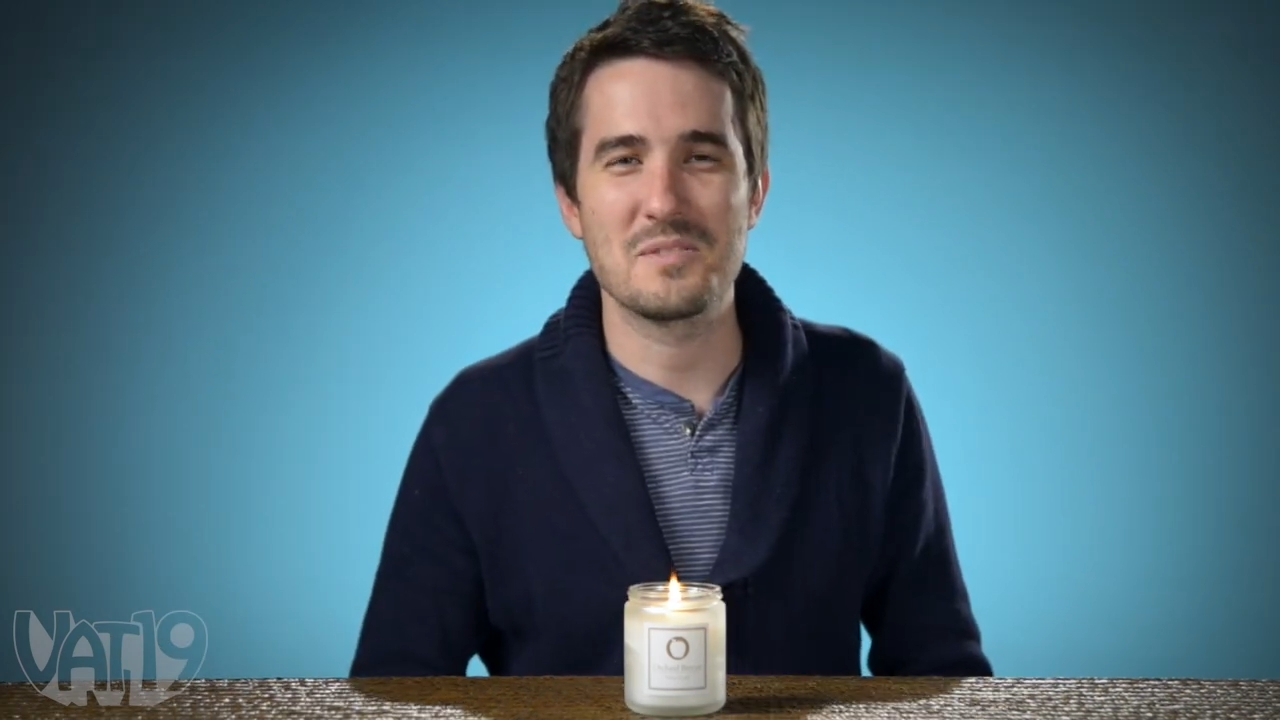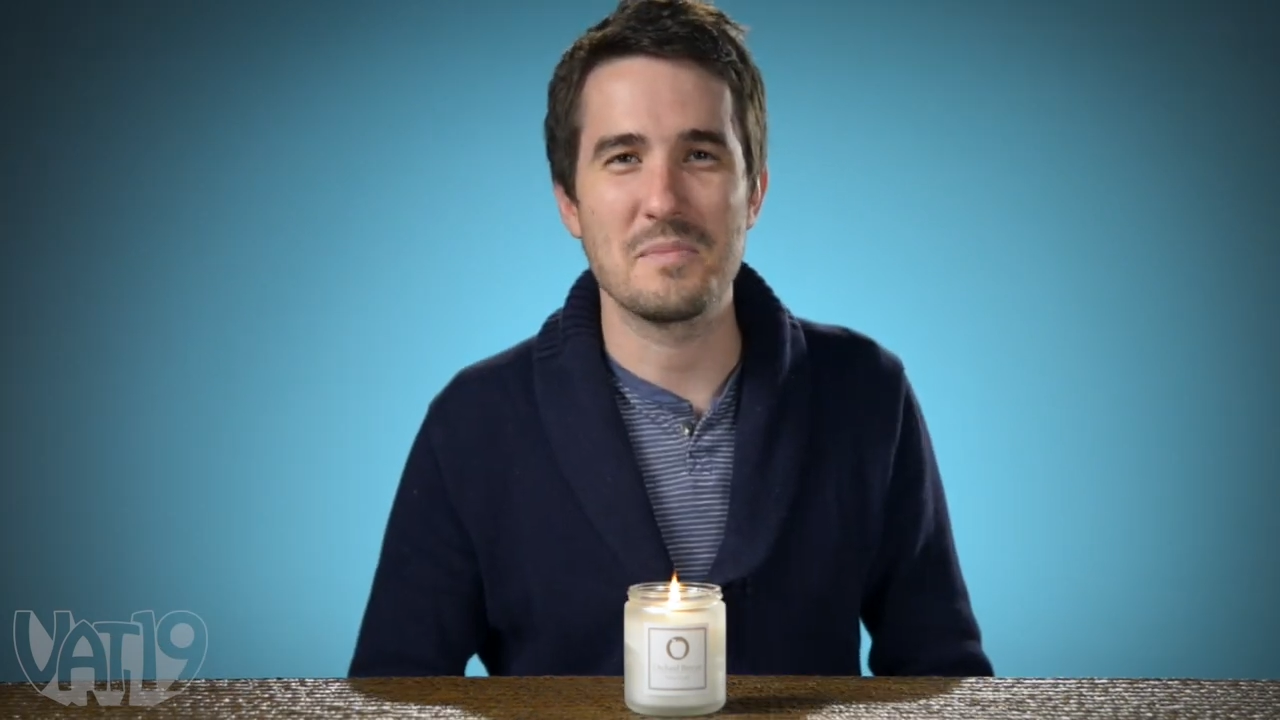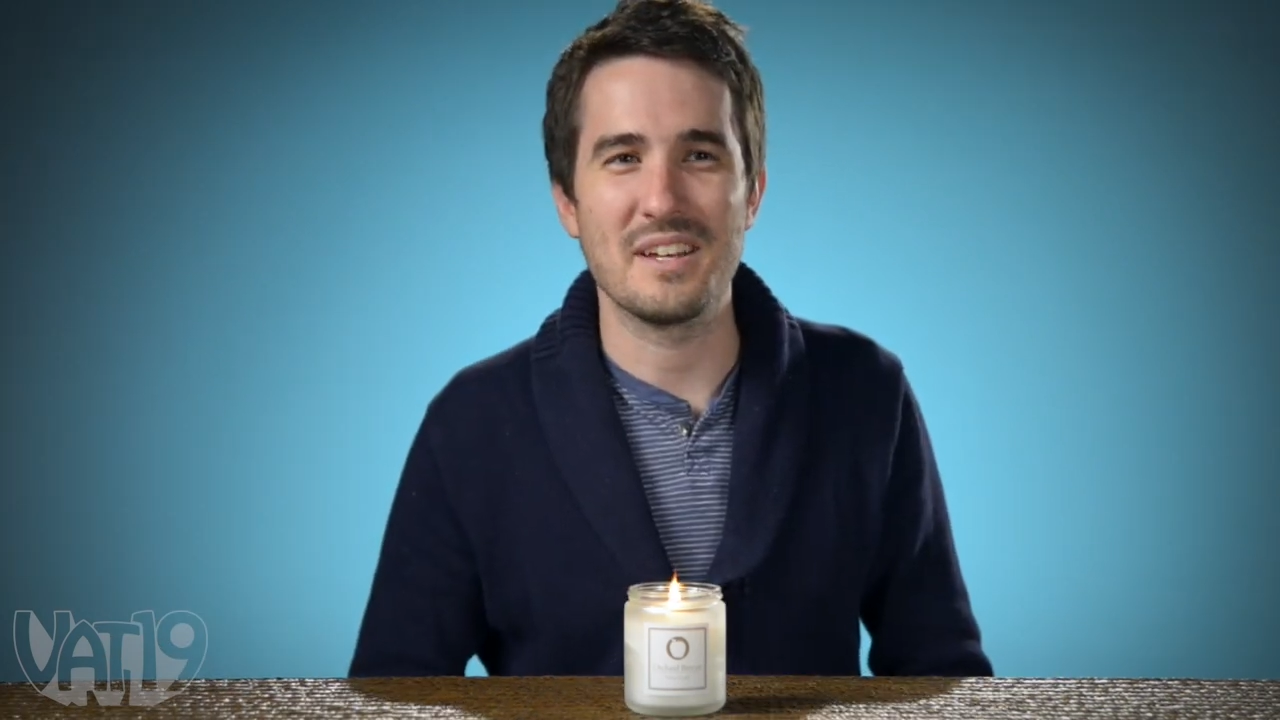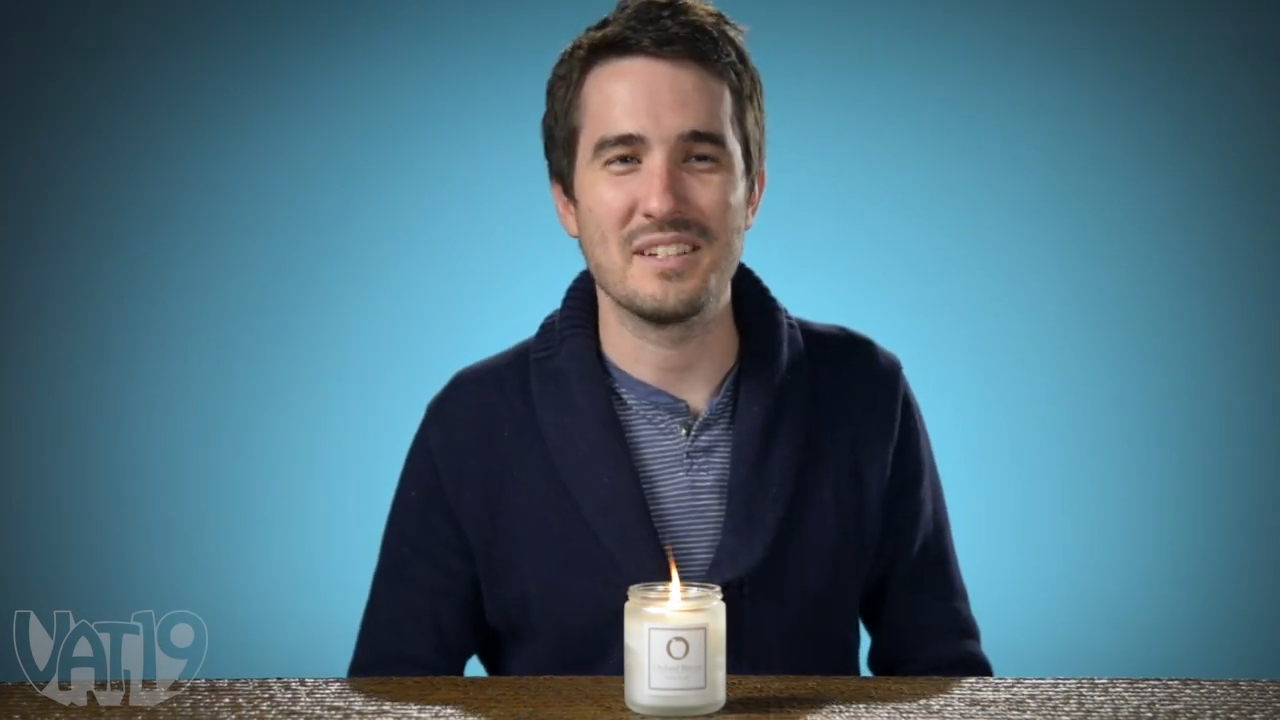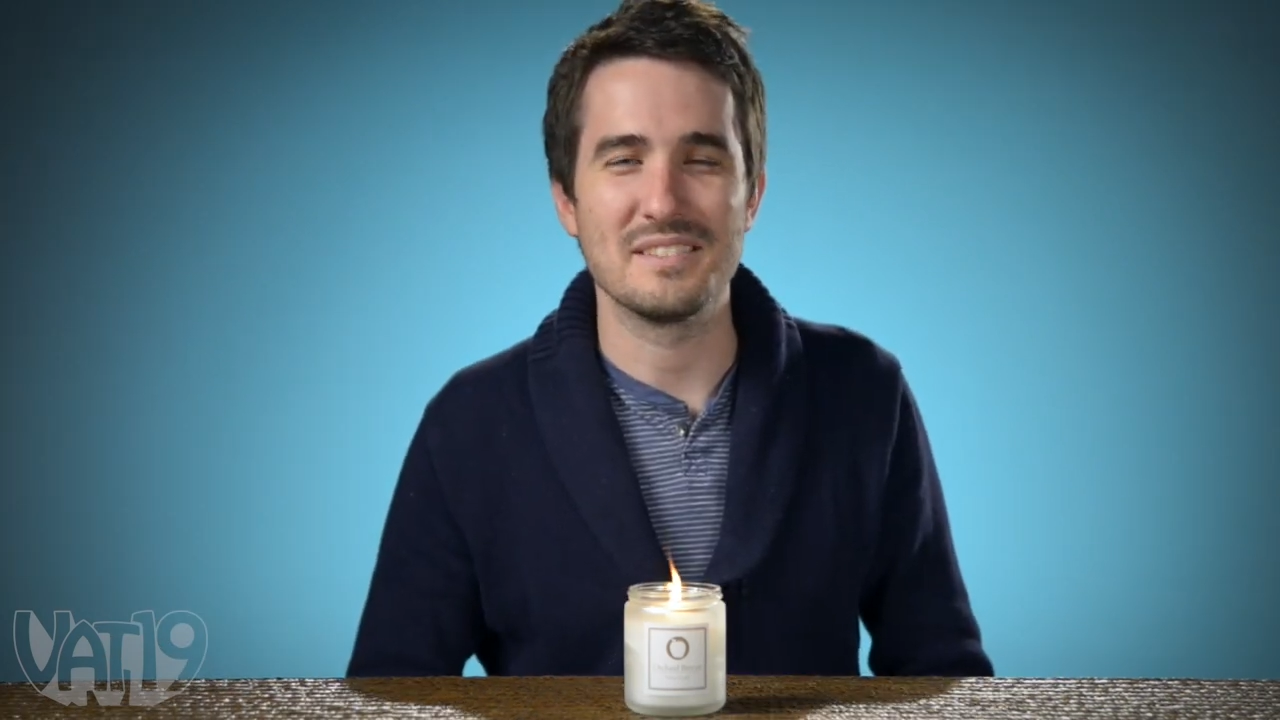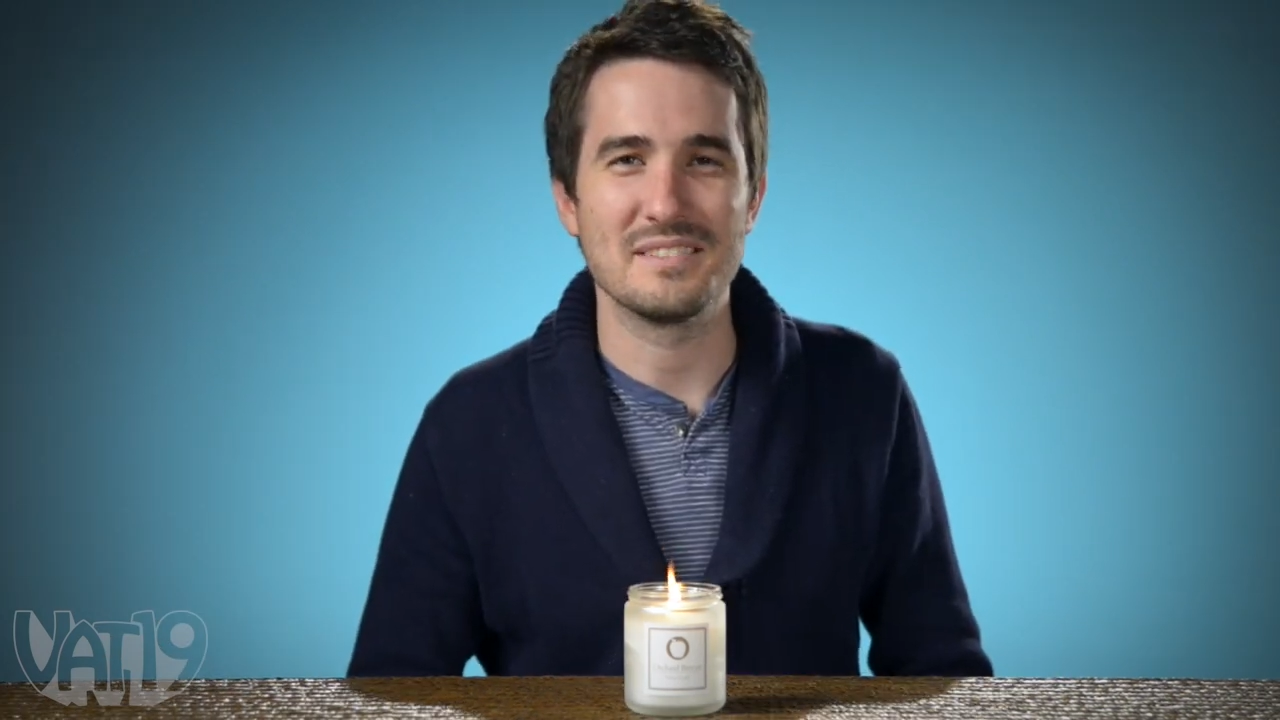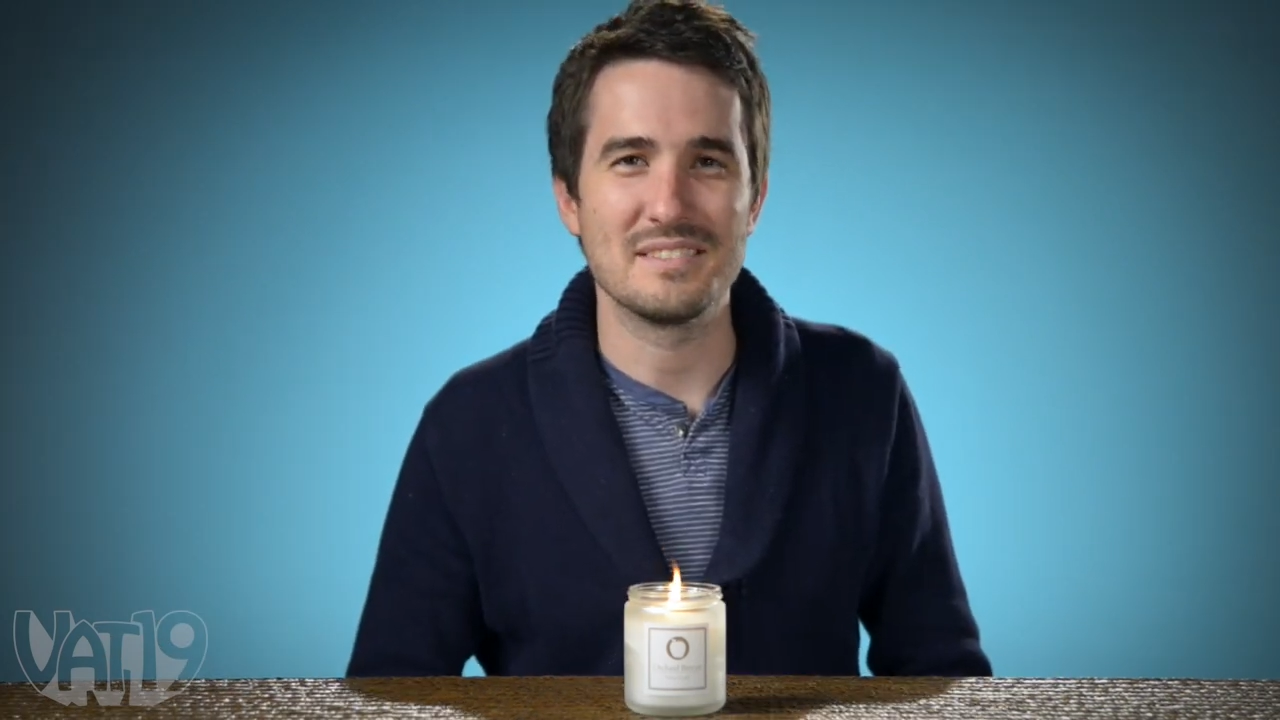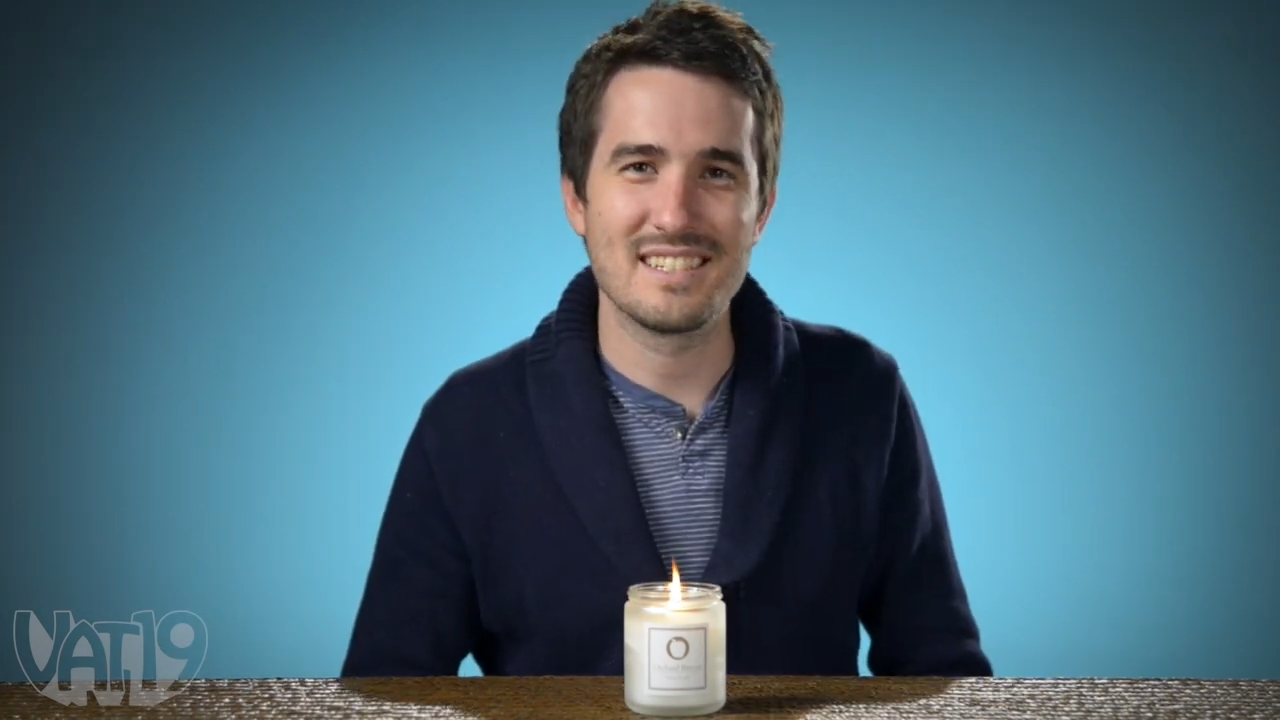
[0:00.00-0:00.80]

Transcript: smell.